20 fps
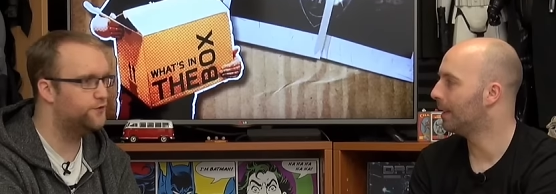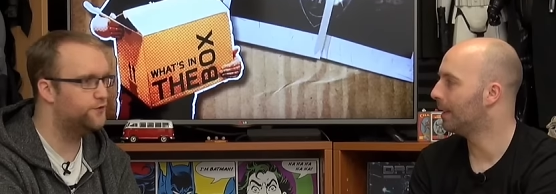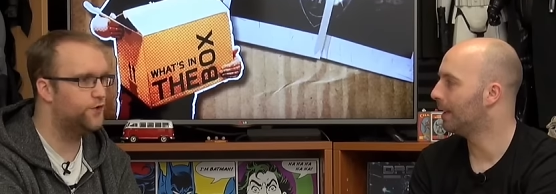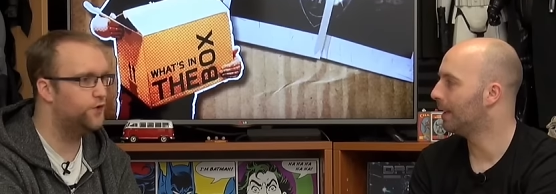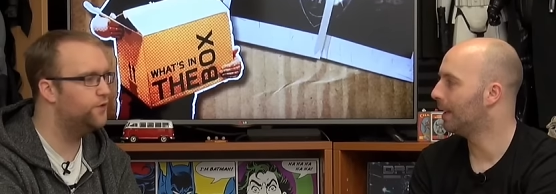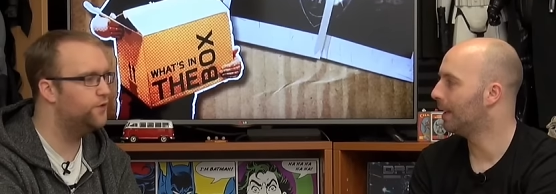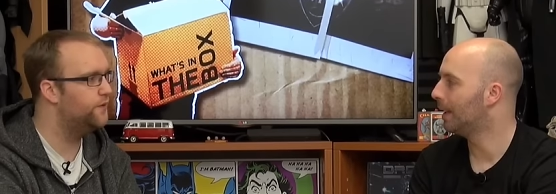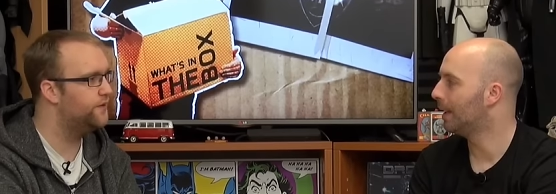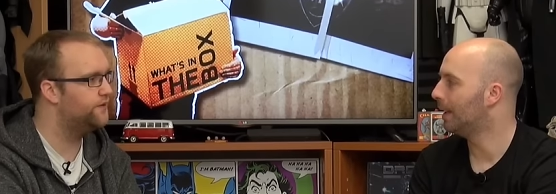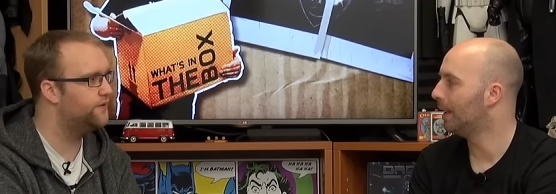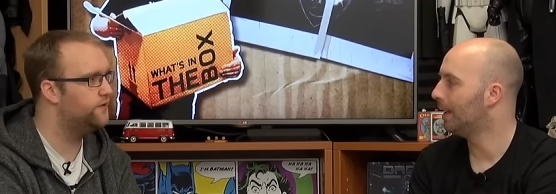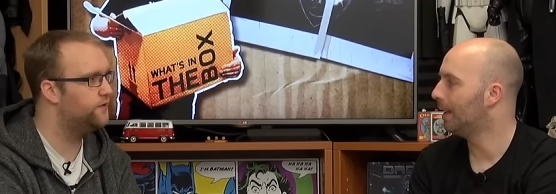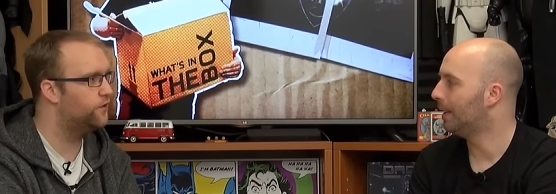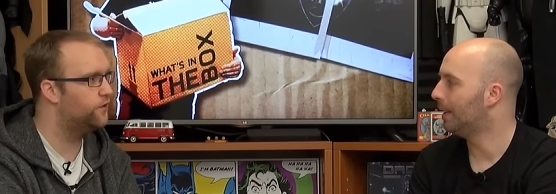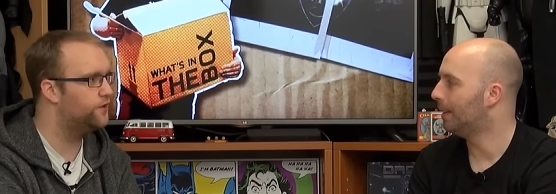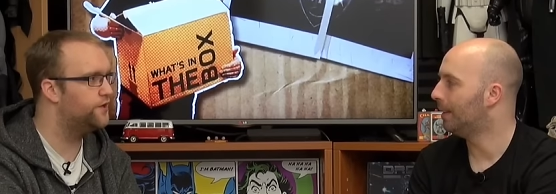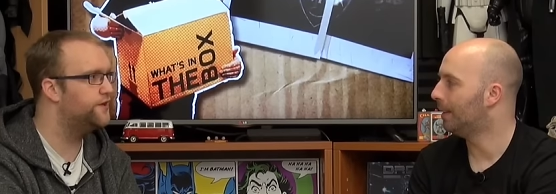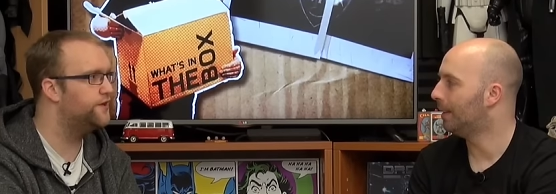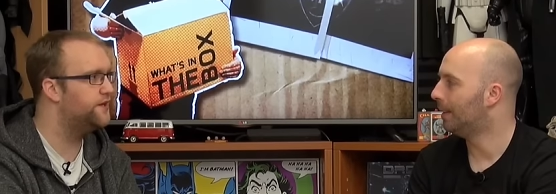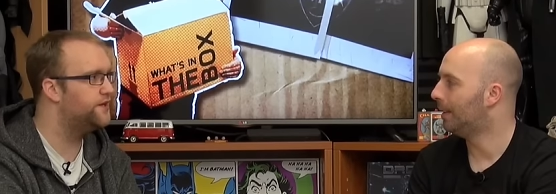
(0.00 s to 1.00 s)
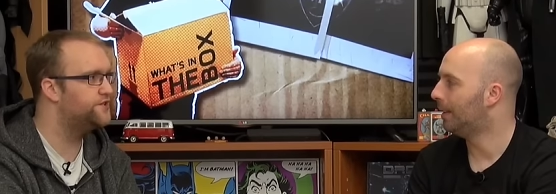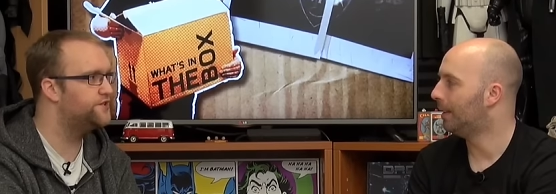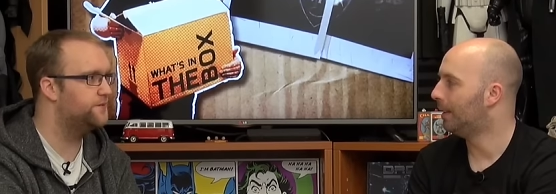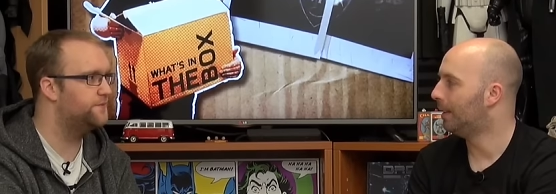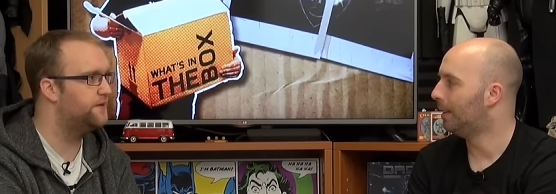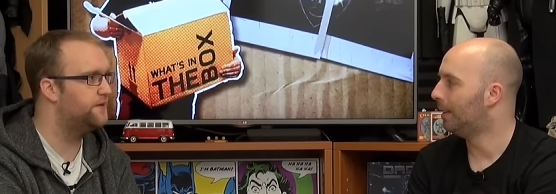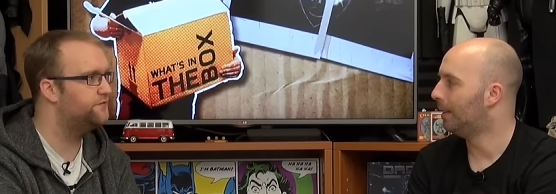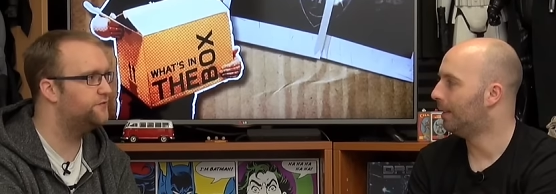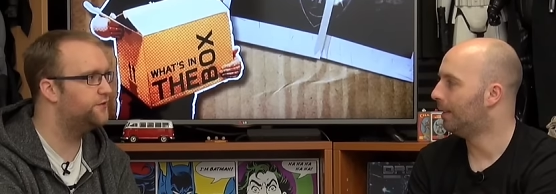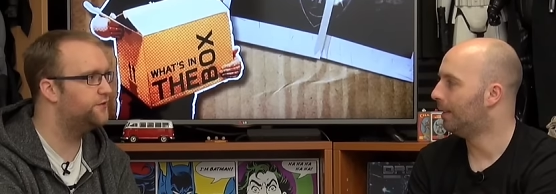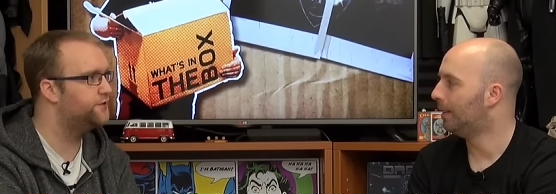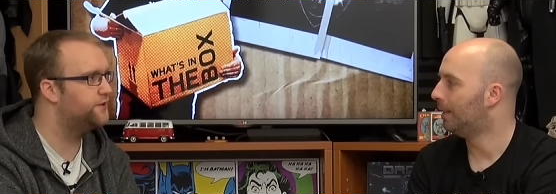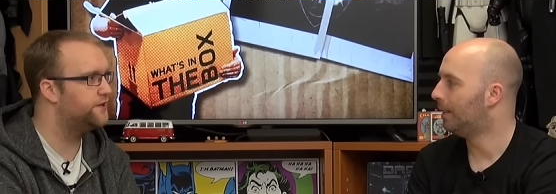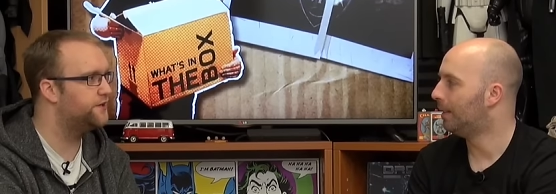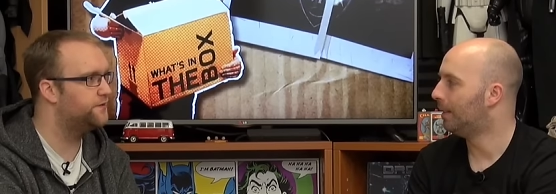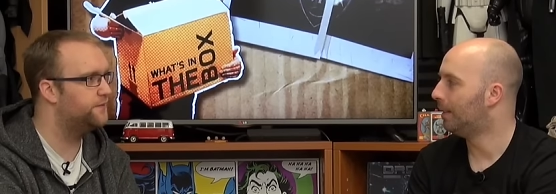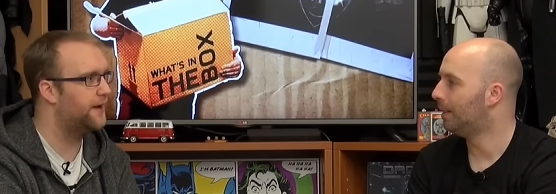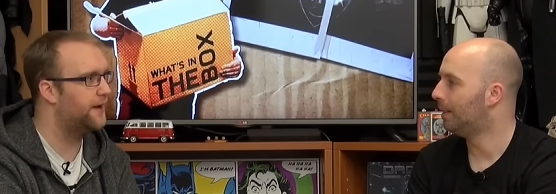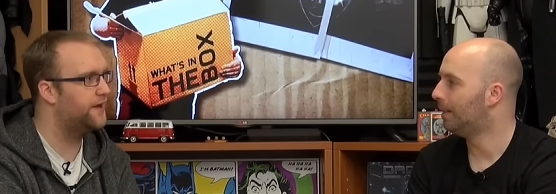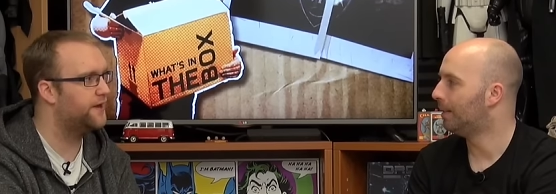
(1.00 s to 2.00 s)
Speaker 1: two with it or you'd need some
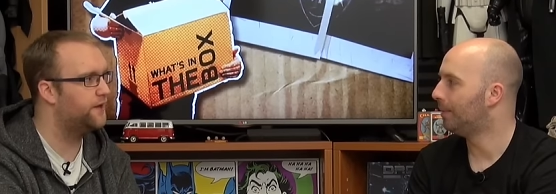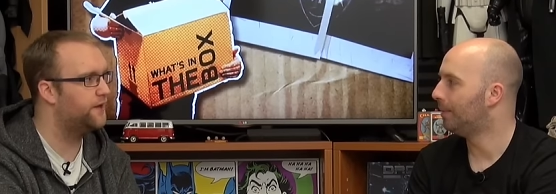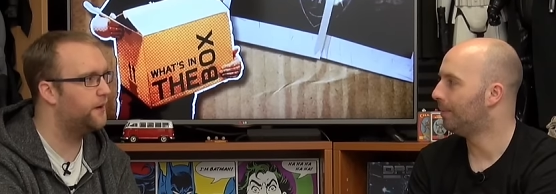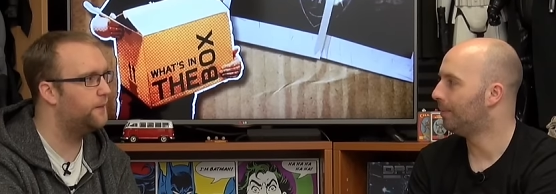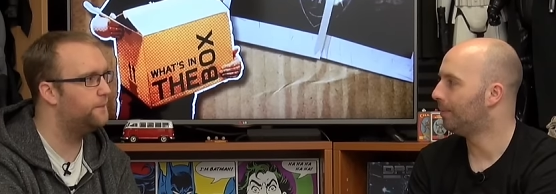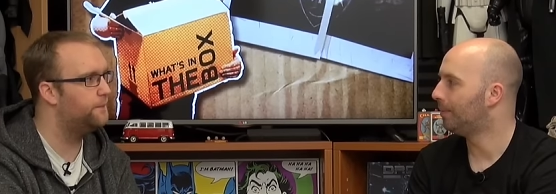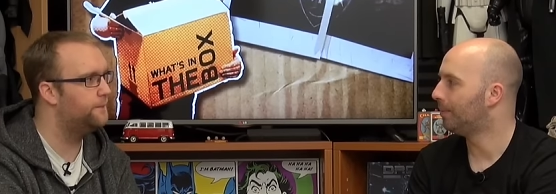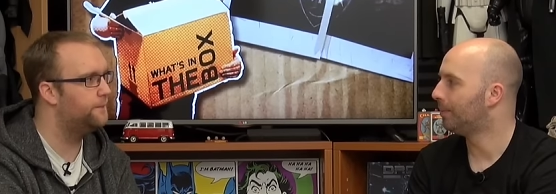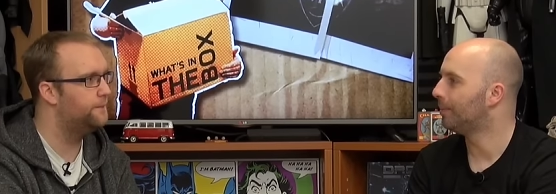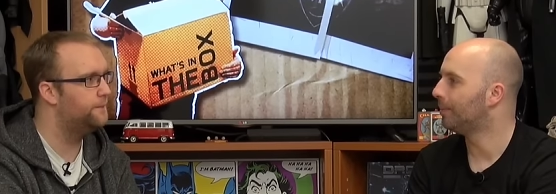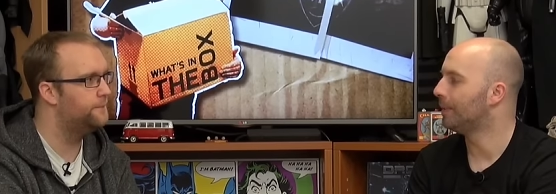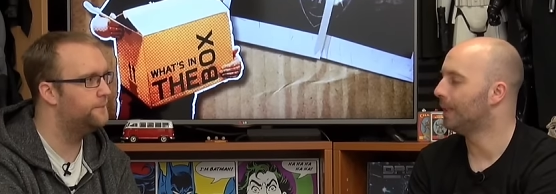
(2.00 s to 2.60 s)
infantry to back it up.